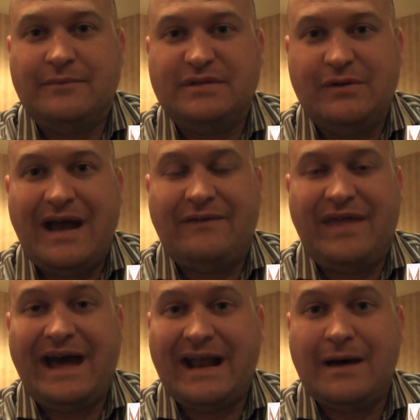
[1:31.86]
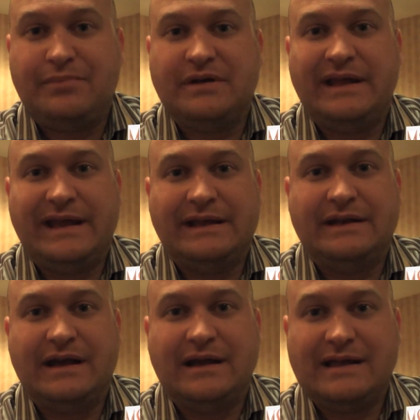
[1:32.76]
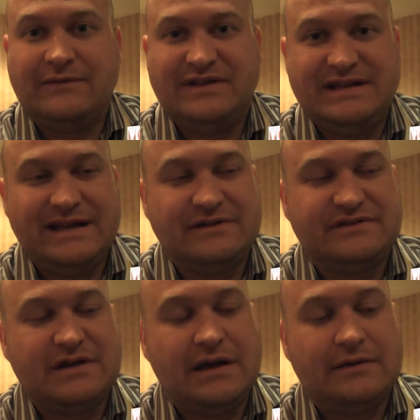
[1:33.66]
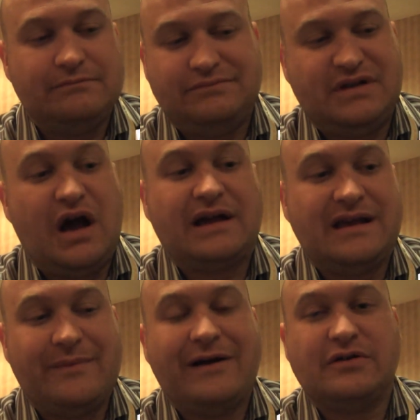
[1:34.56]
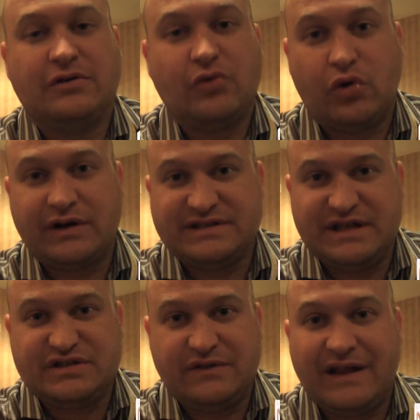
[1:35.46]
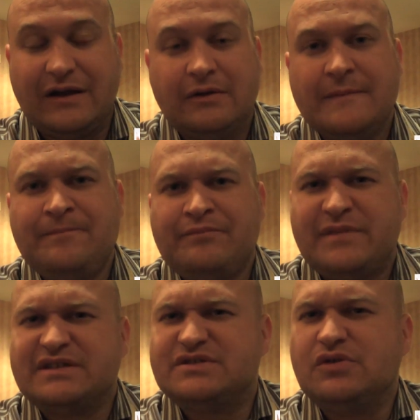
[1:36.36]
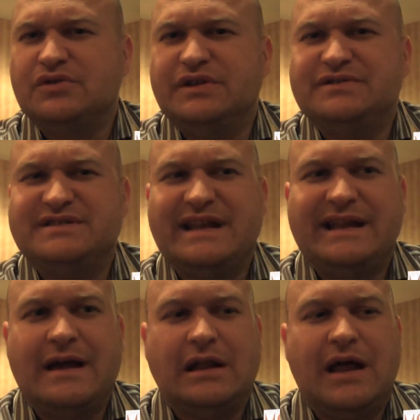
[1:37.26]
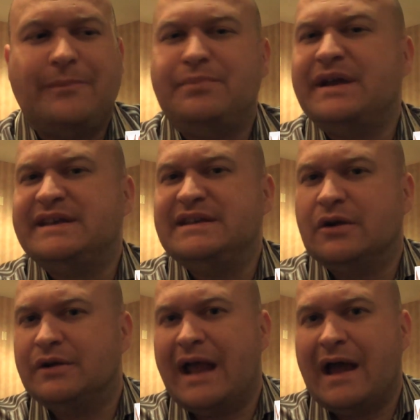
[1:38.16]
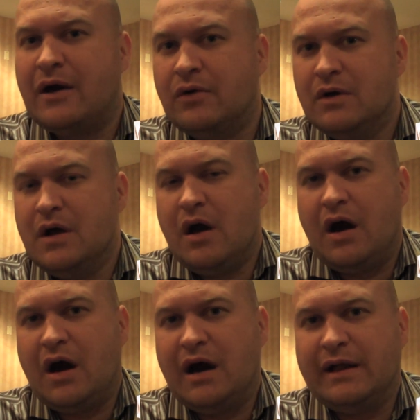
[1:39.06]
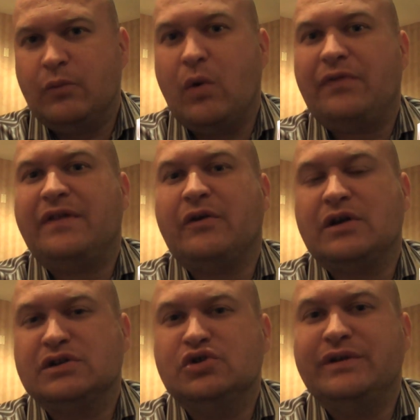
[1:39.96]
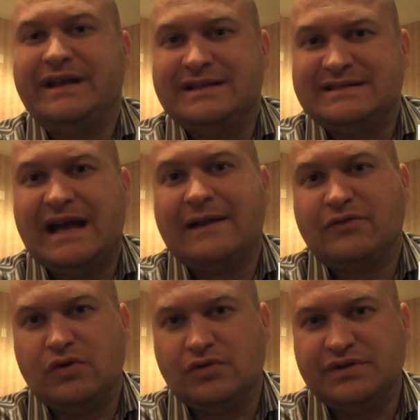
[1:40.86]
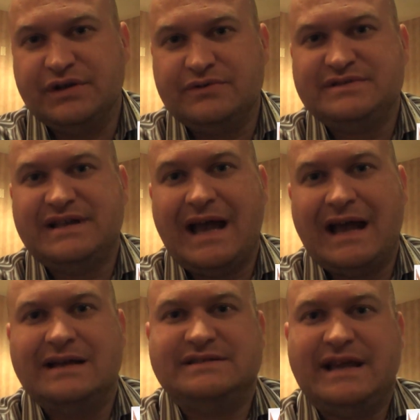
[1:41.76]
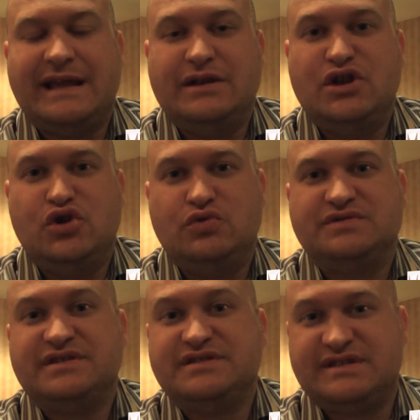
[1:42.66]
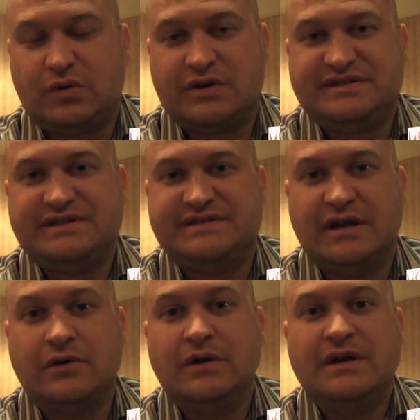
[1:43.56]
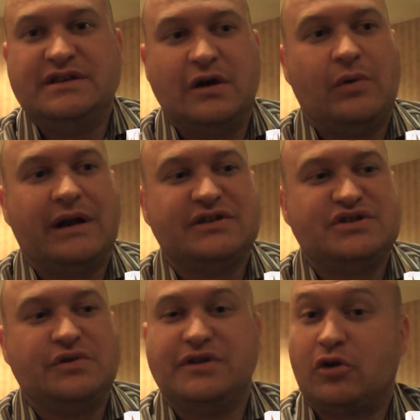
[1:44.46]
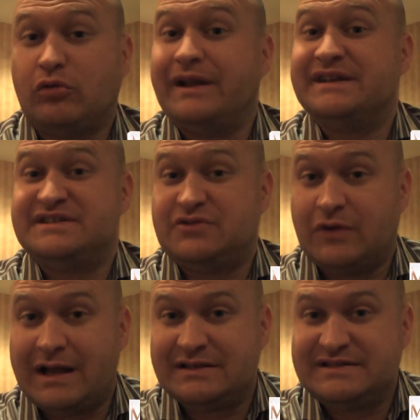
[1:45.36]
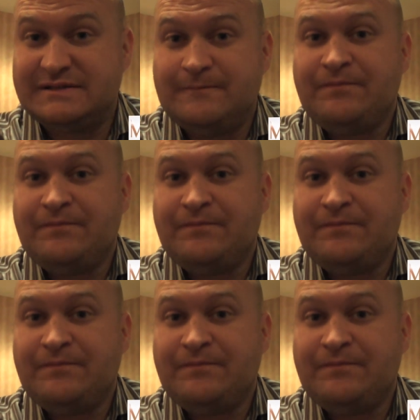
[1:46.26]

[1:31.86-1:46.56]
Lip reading: you have that up and you have details talking about your organization there, because Google News is getting a lot pickier now on what they're including inside of Google News as a news source. So you'll want to show your greatest strengths.